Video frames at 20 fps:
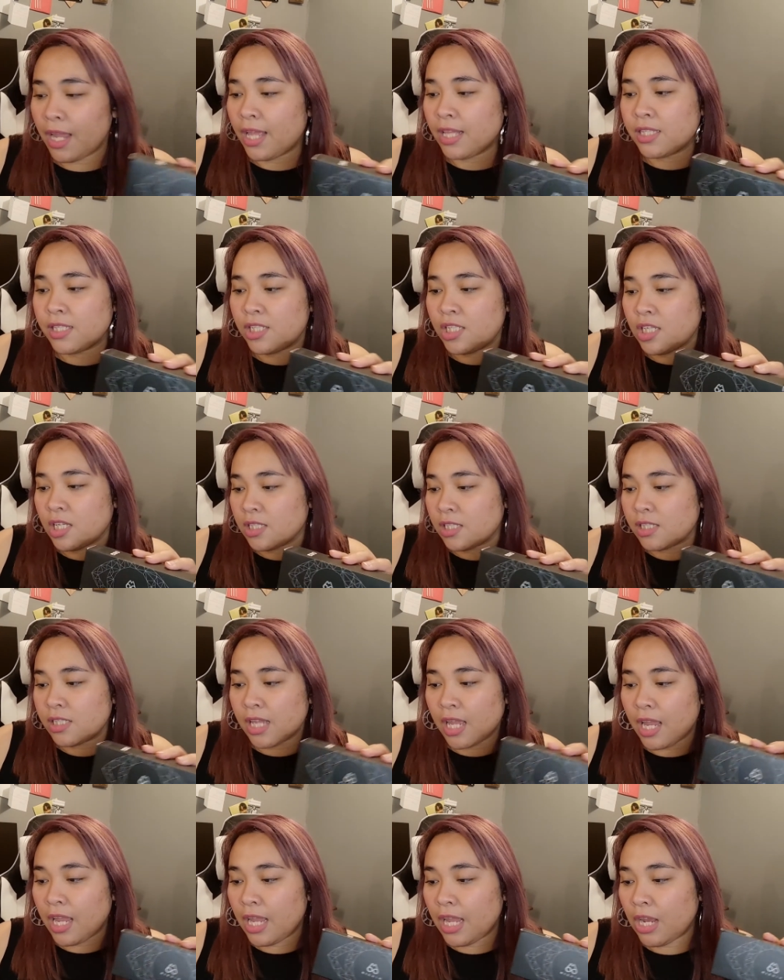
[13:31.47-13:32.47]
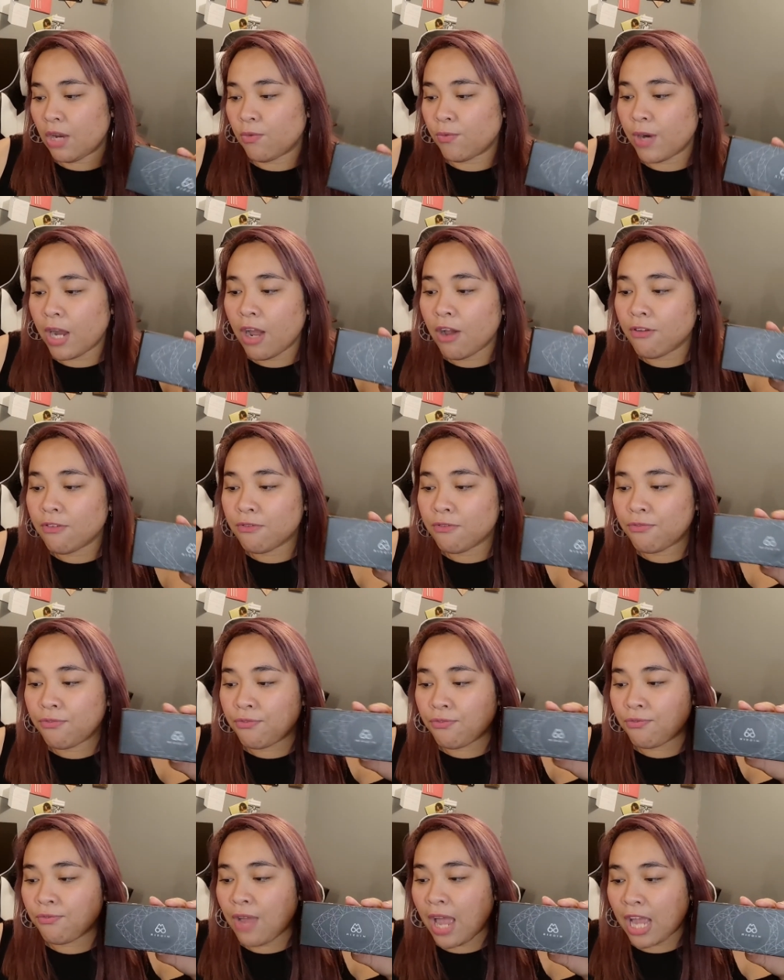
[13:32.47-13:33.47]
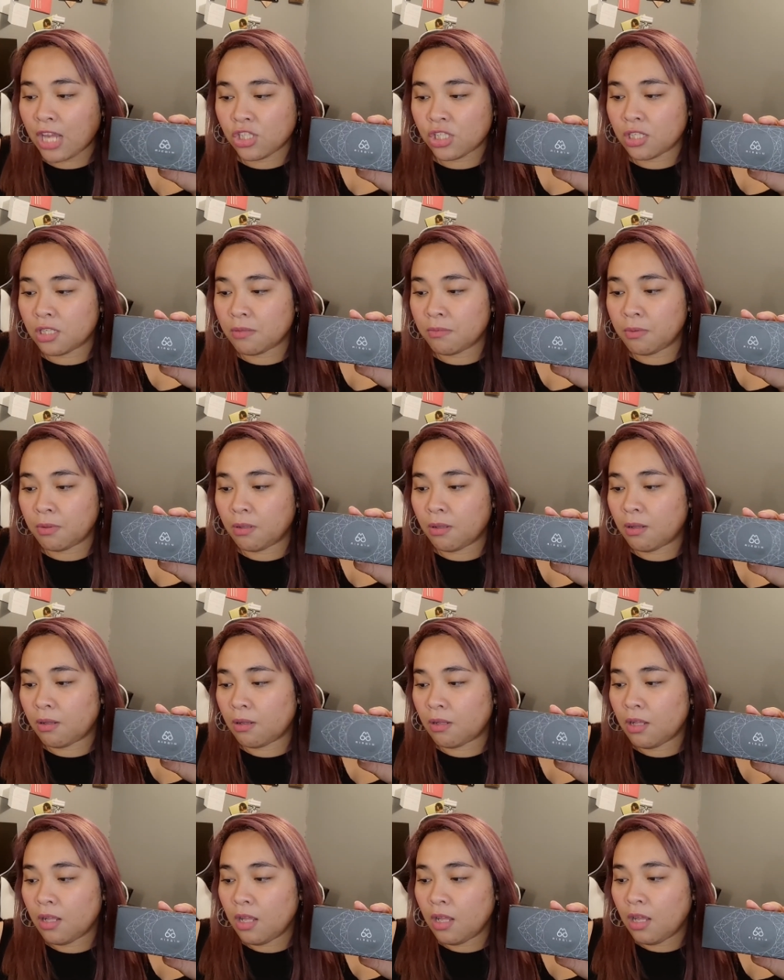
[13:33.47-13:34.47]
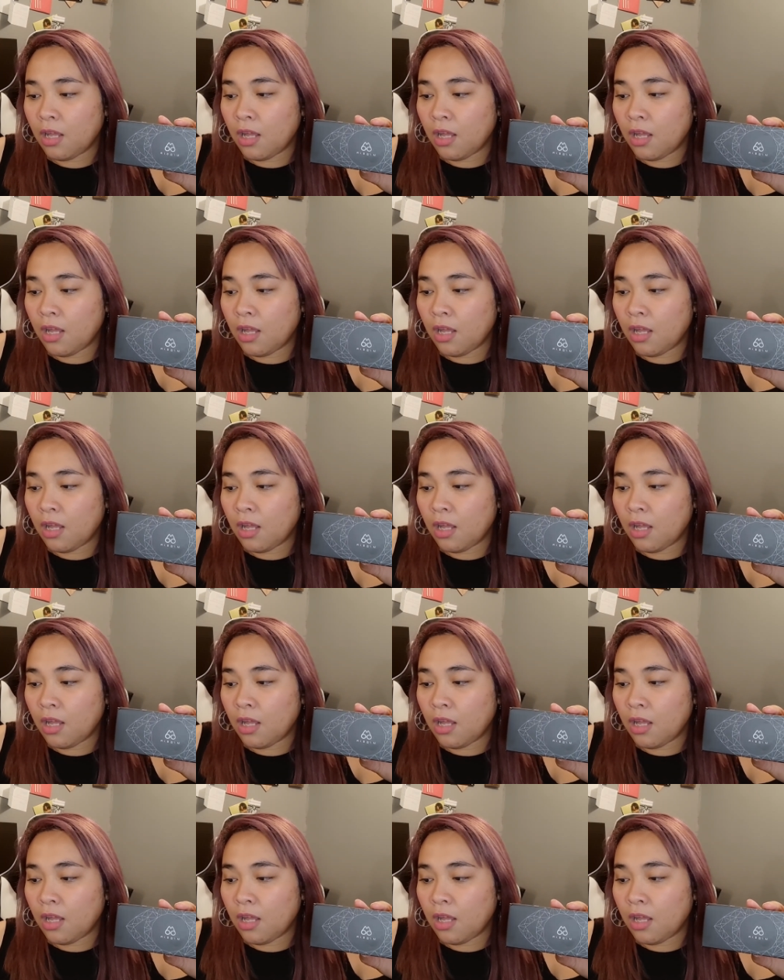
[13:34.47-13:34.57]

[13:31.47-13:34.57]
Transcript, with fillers: It's just saying round fashionable